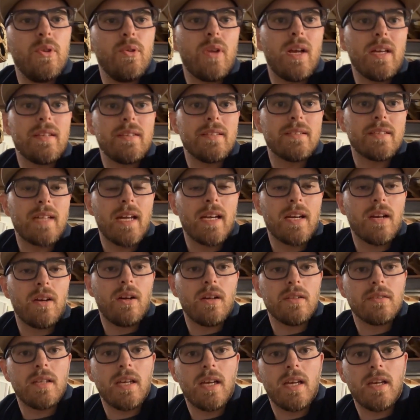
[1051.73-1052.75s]
you like this kind of
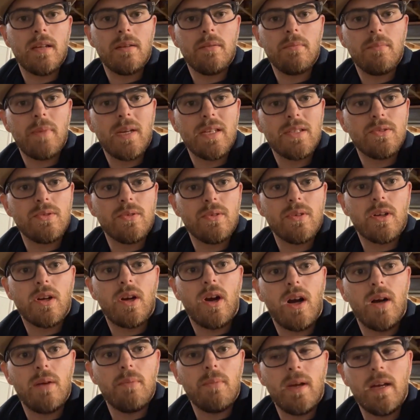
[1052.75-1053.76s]
content, make sure to
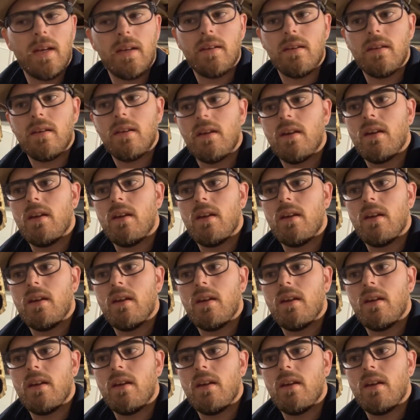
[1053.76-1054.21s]
comment.